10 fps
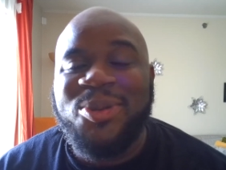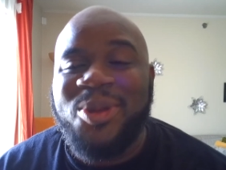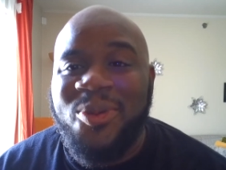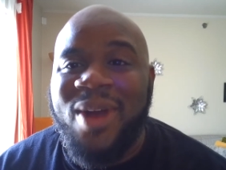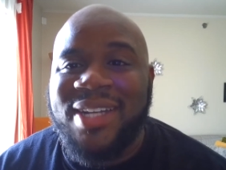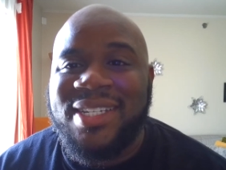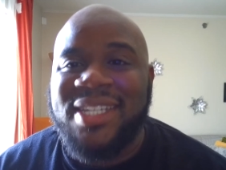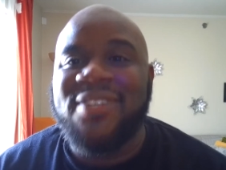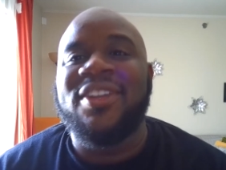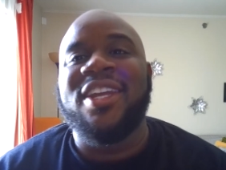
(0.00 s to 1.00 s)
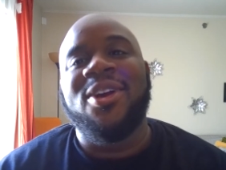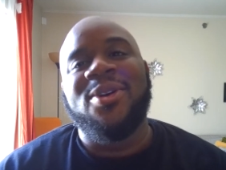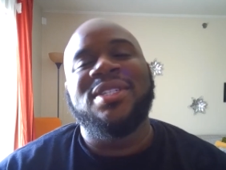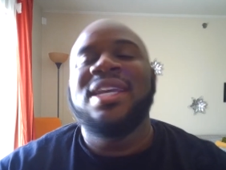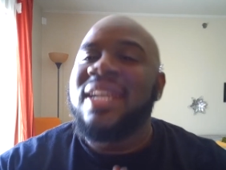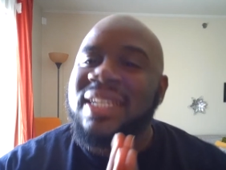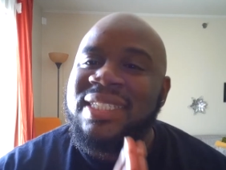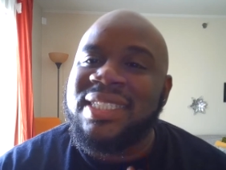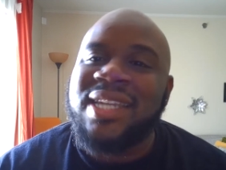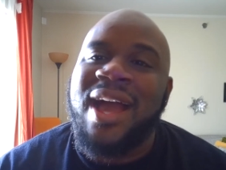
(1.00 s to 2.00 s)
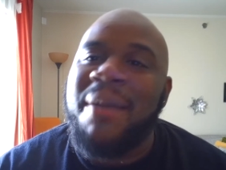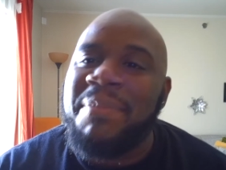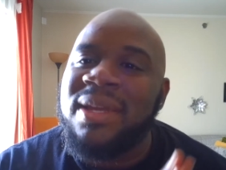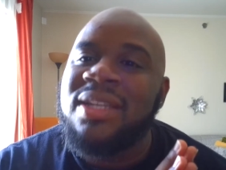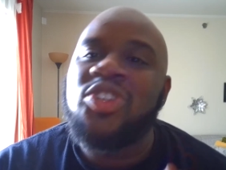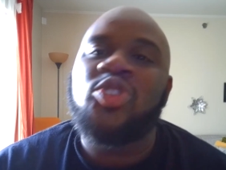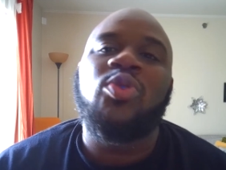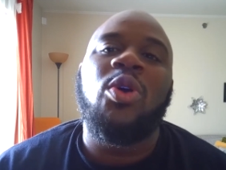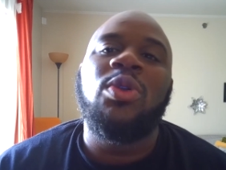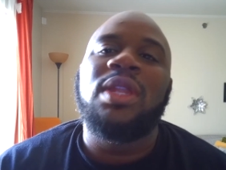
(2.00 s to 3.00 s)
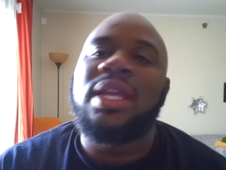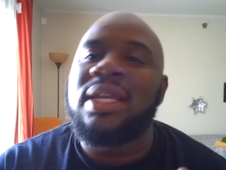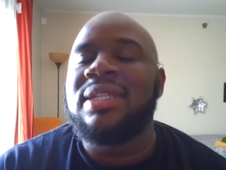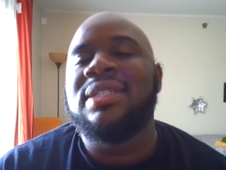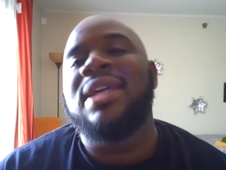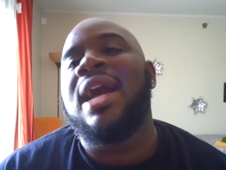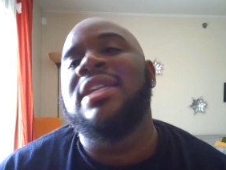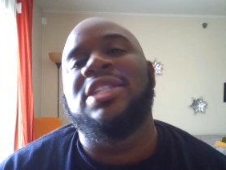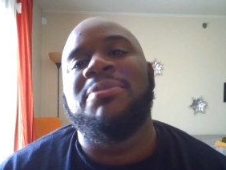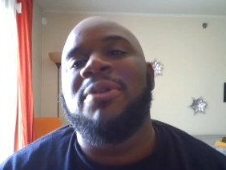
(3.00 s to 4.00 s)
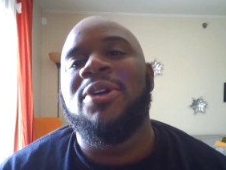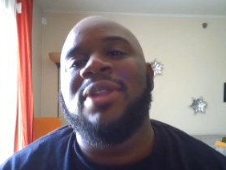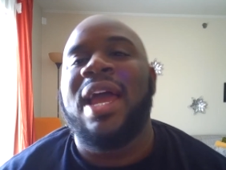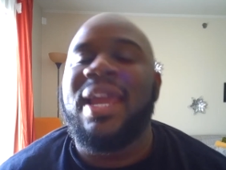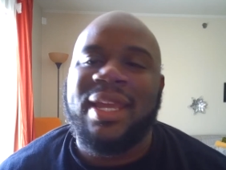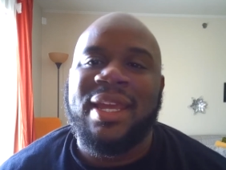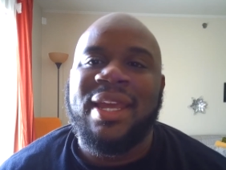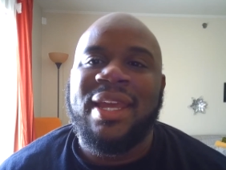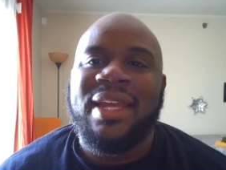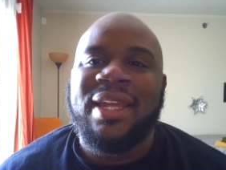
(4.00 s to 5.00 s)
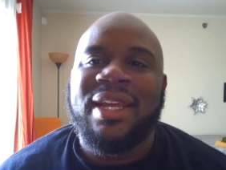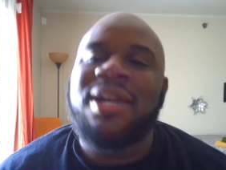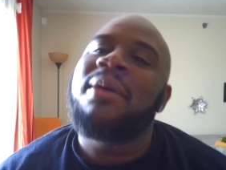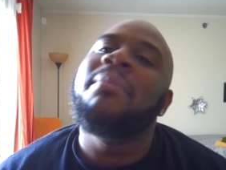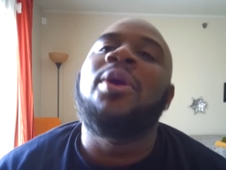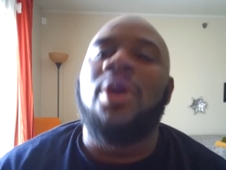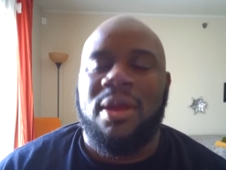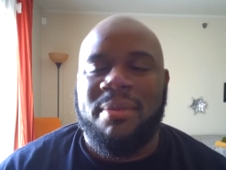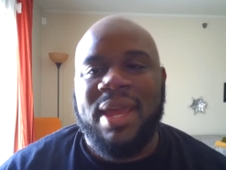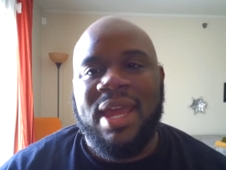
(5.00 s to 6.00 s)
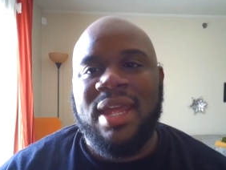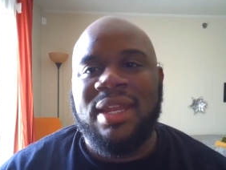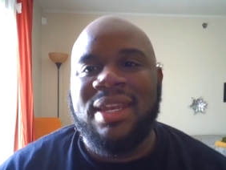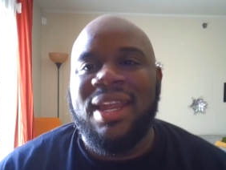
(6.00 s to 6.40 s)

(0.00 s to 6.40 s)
you do watch these videos, stop trolling Sanji, bro. Like, come on, man.